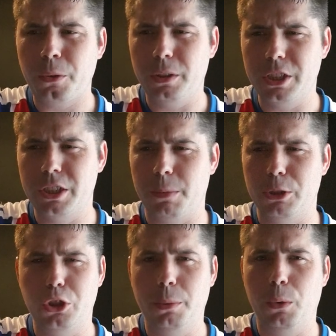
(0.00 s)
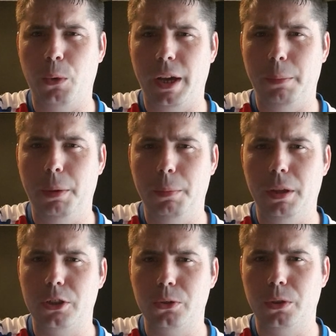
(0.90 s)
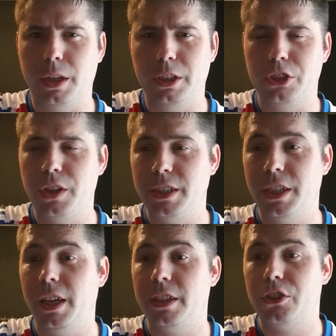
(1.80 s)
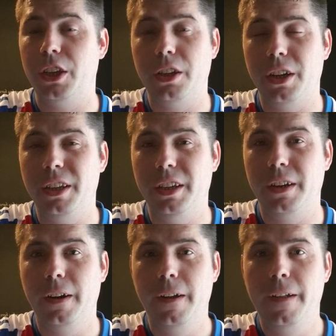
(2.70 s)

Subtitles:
which is, I'm assuming, why people are so kind of stressed to get a striker in here.